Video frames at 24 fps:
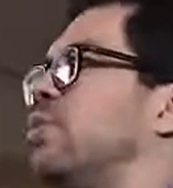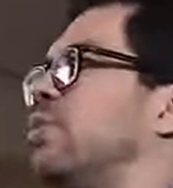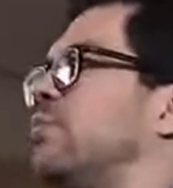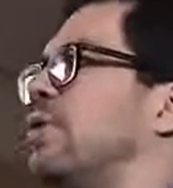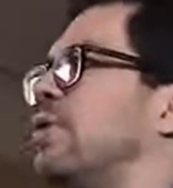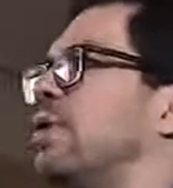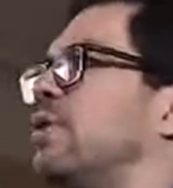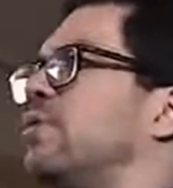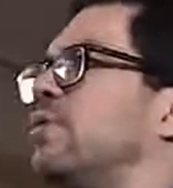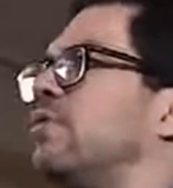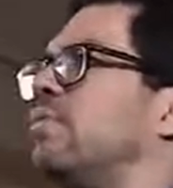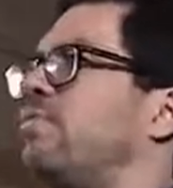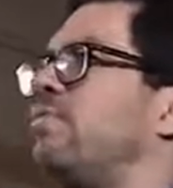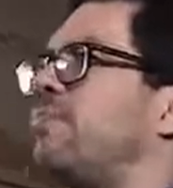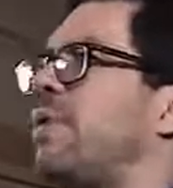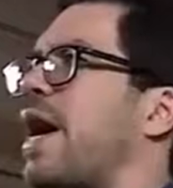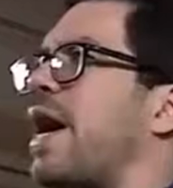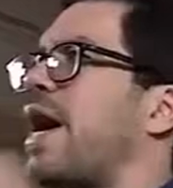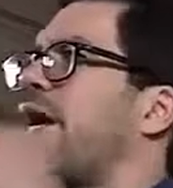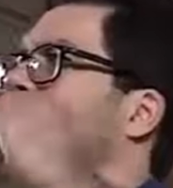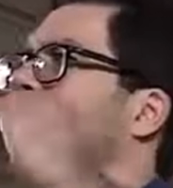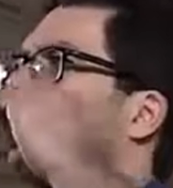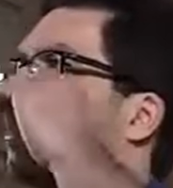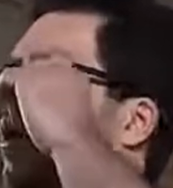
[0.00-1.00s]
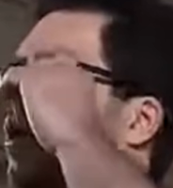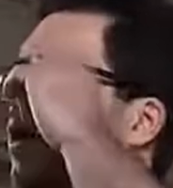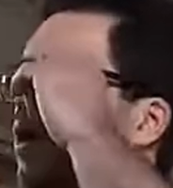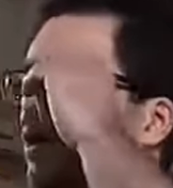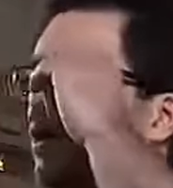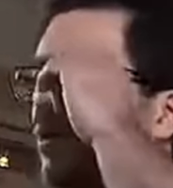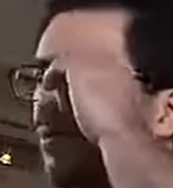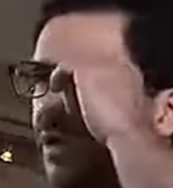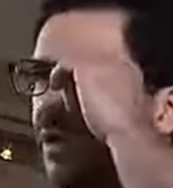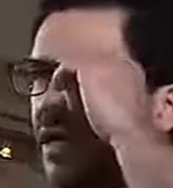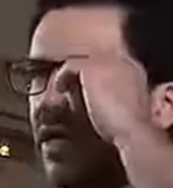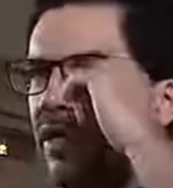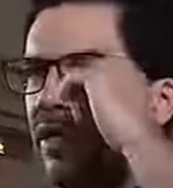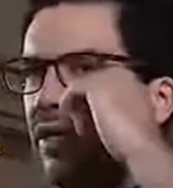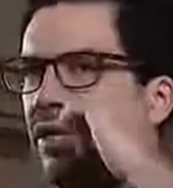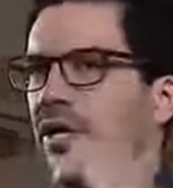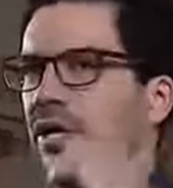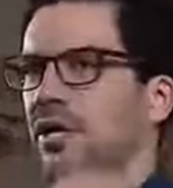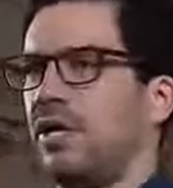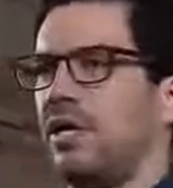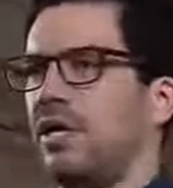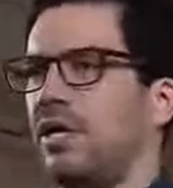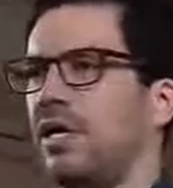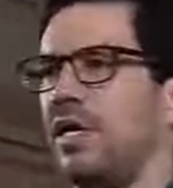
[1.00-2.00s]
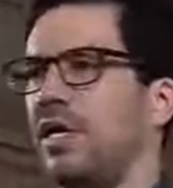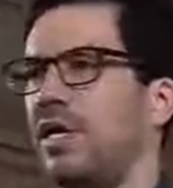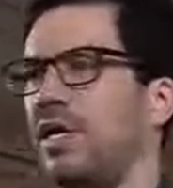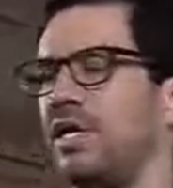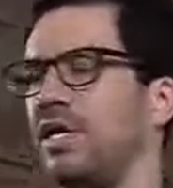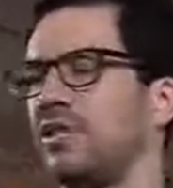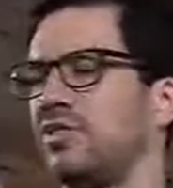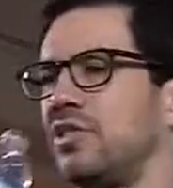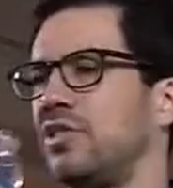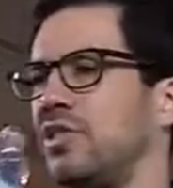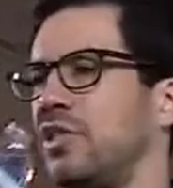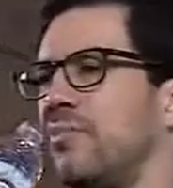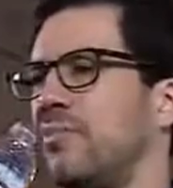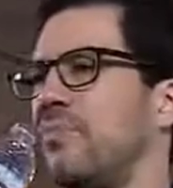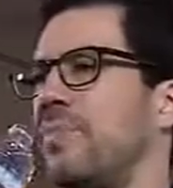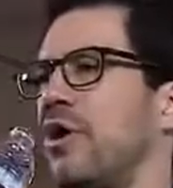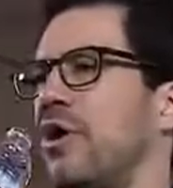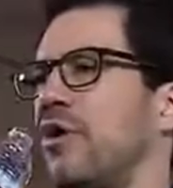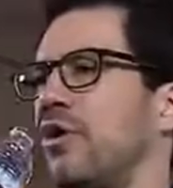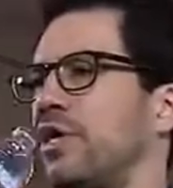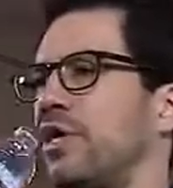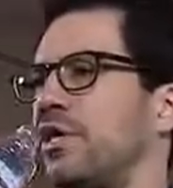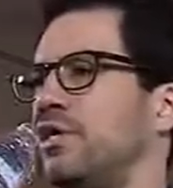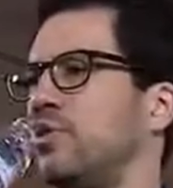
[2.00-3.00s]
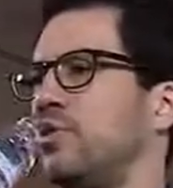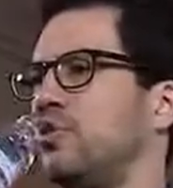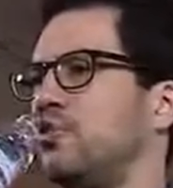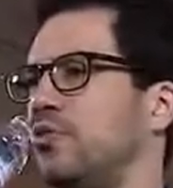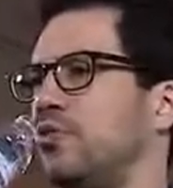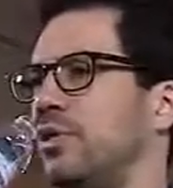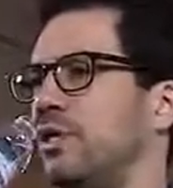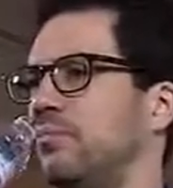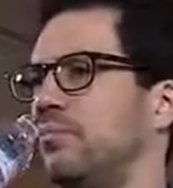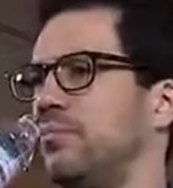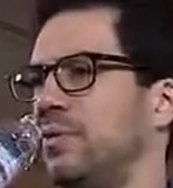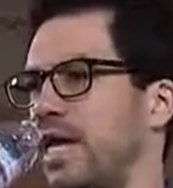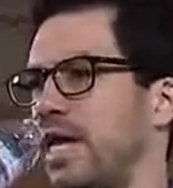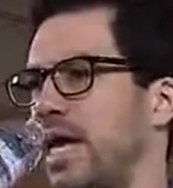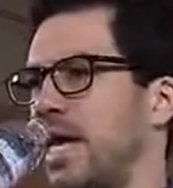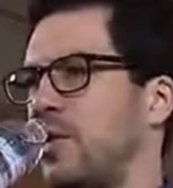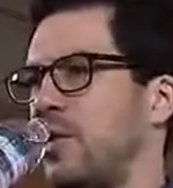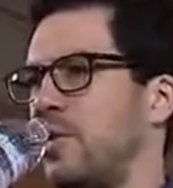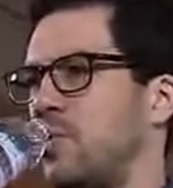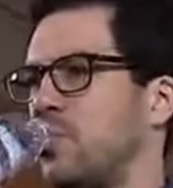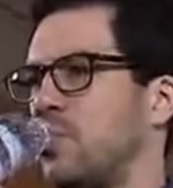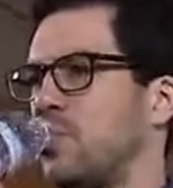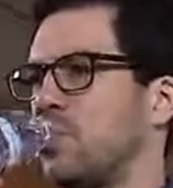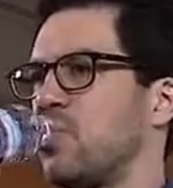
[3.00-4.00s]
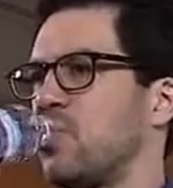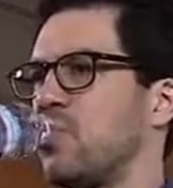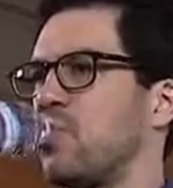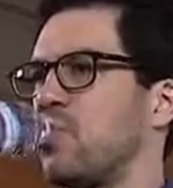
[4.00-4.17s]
What about bad economy? Isn't the American dream dead?